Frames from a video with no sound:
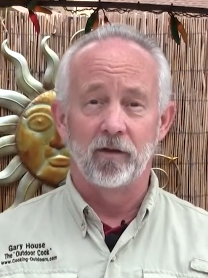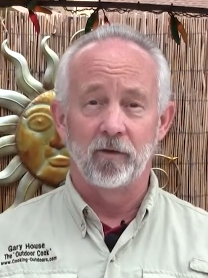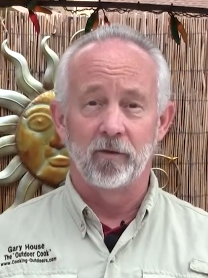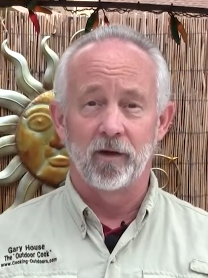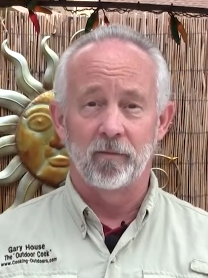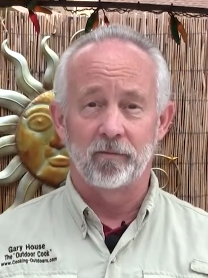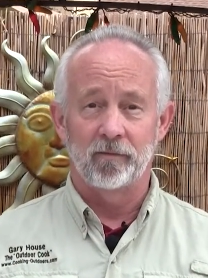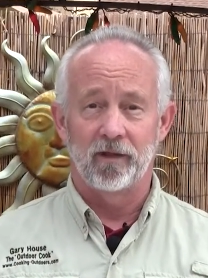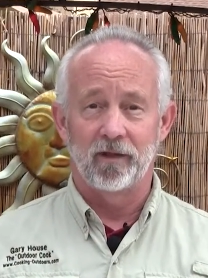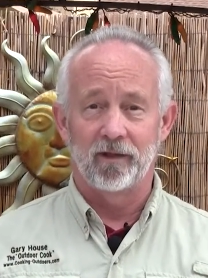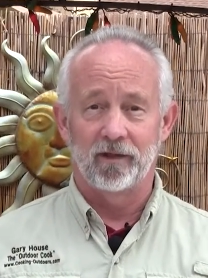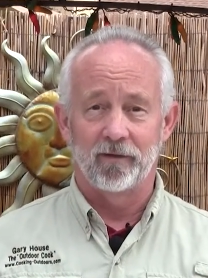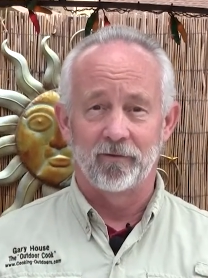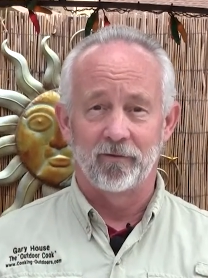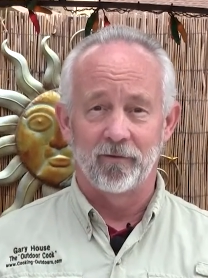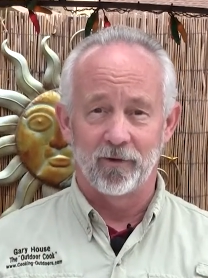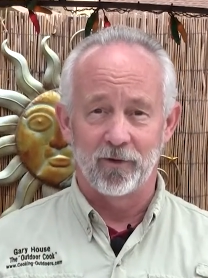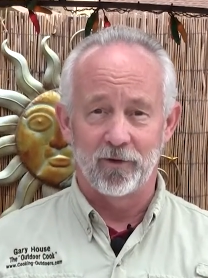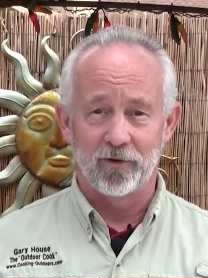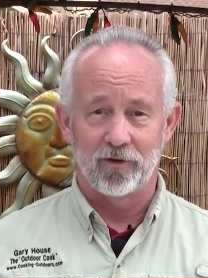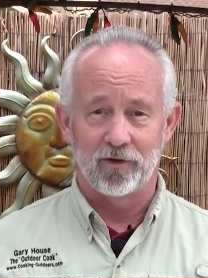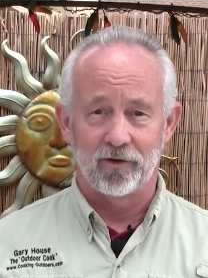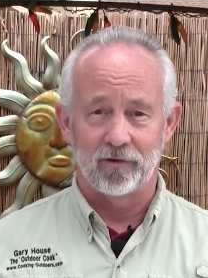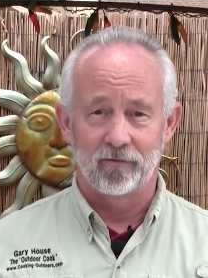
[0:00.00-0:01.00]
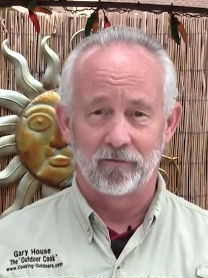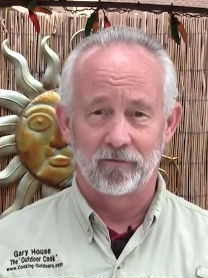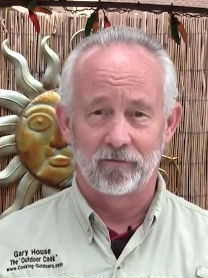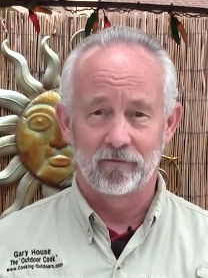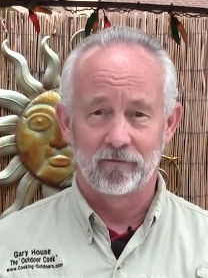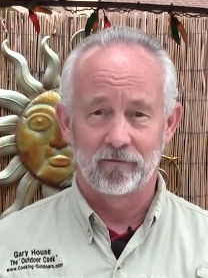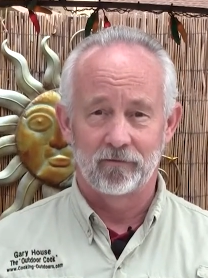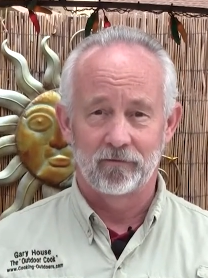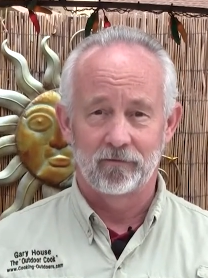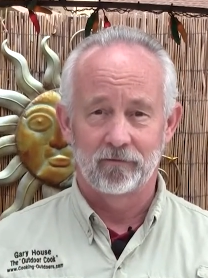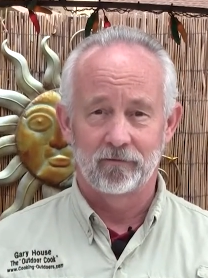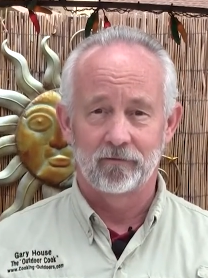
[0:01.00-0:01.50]
new updated version.
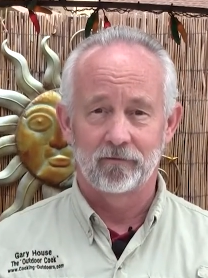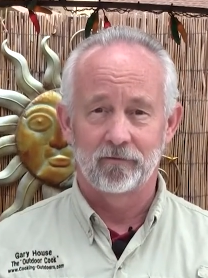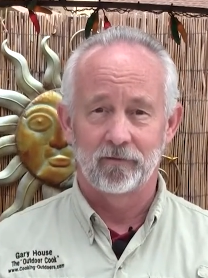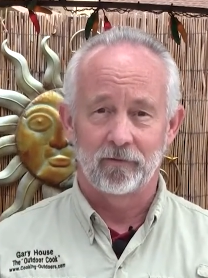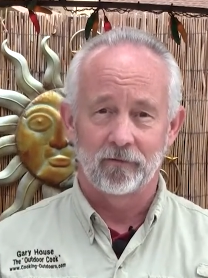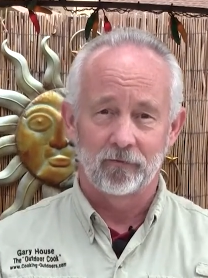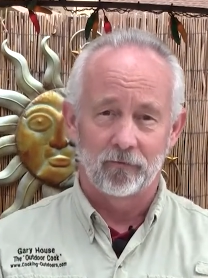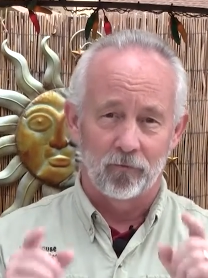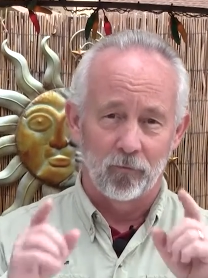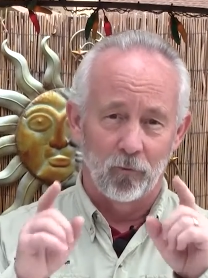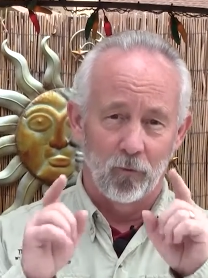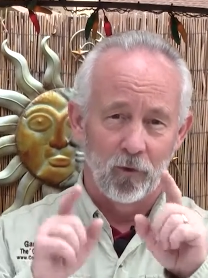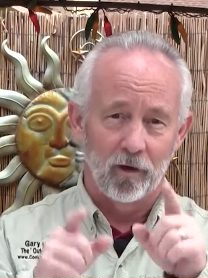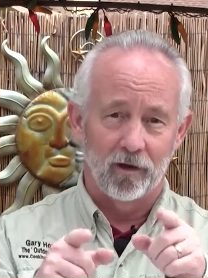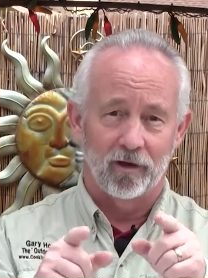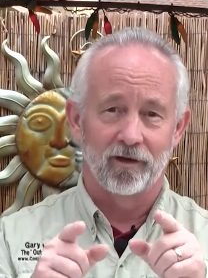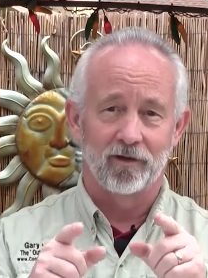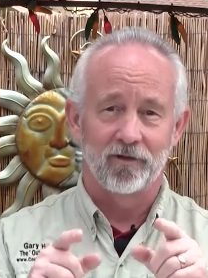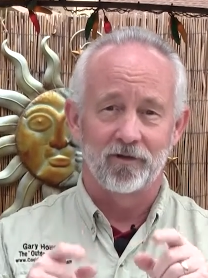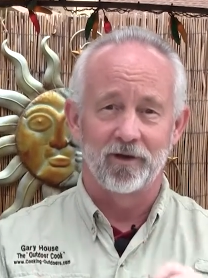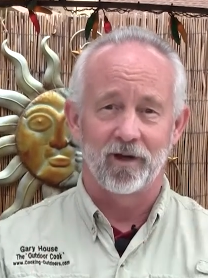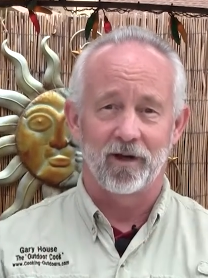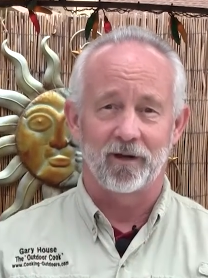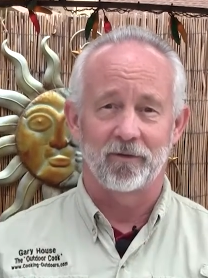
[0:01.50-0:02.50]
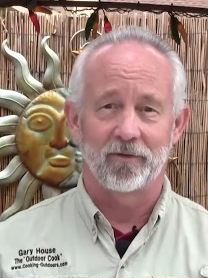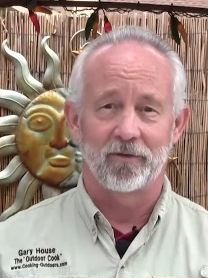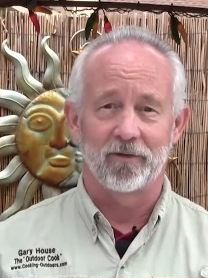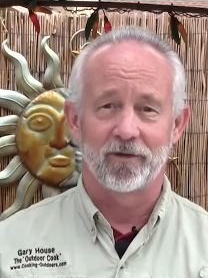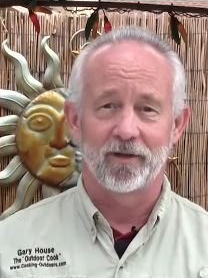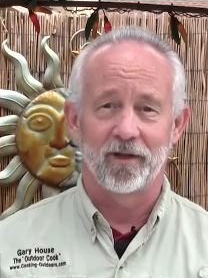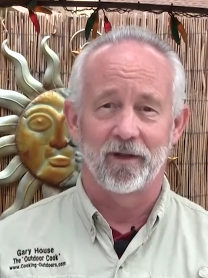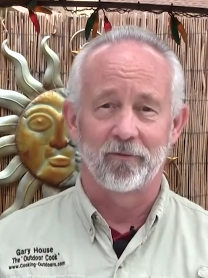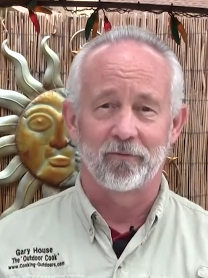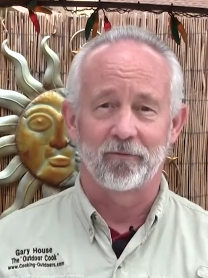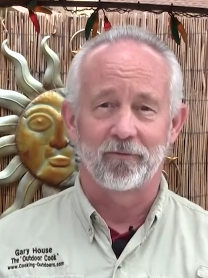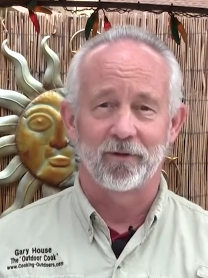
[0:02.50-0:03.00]
We're going to check
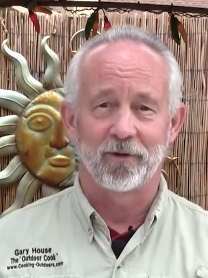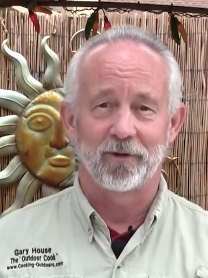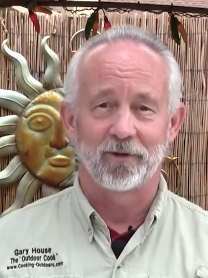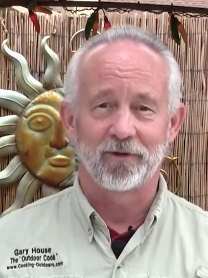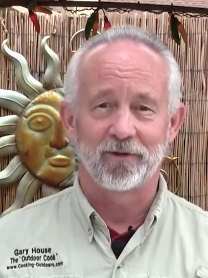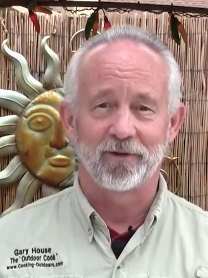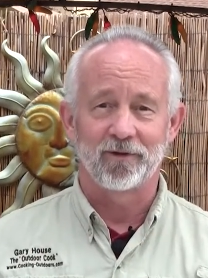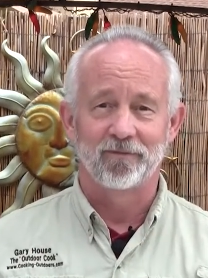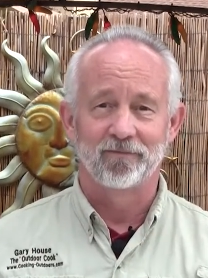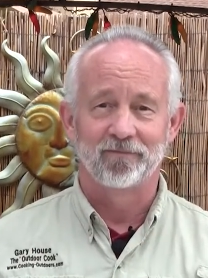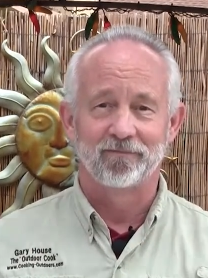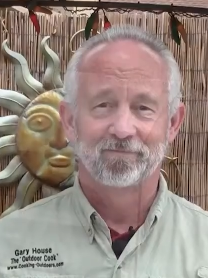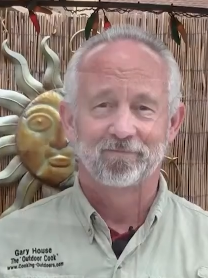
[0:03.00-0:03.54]
this out first.